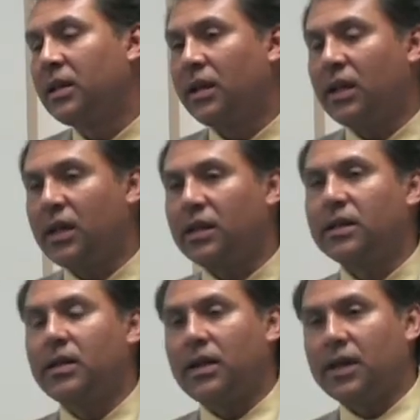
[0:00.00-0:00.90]

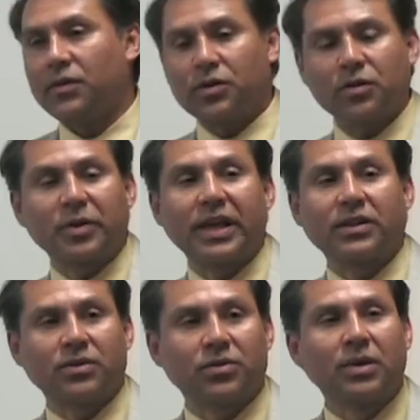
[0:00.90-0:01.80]
And I have to attribute
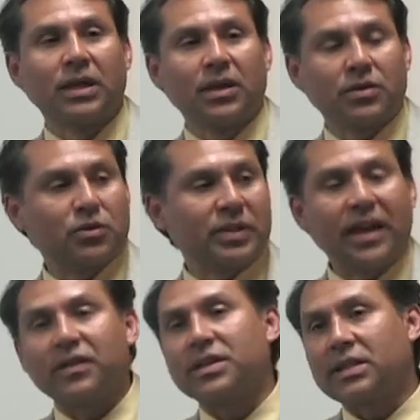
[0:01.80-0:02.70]
that to just really
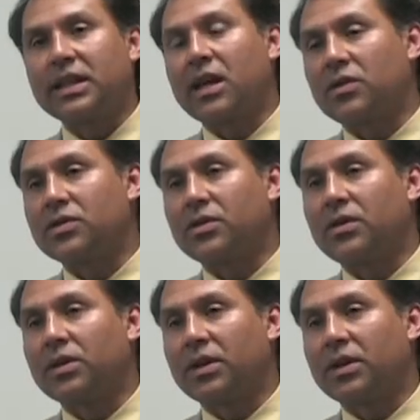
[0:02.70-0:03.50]
having a city council